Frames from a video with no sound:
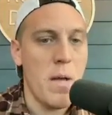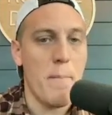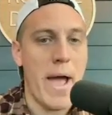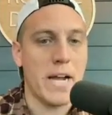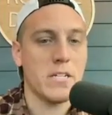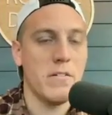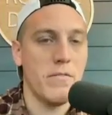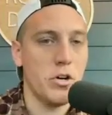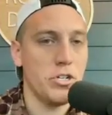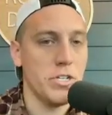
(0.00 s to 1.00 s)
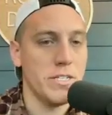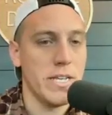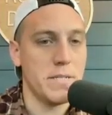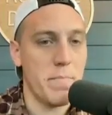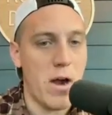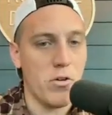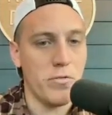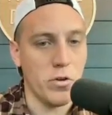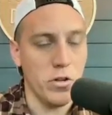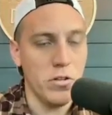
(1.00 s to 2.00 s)
Max Conversions is
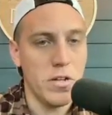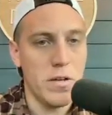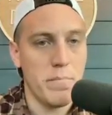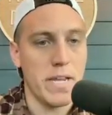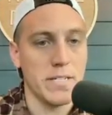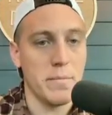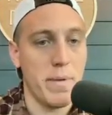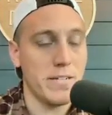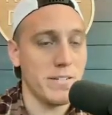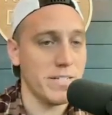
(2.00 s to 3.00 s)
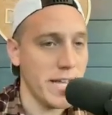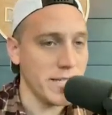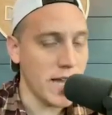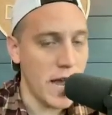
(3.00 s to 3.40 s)
powerful because it basically says,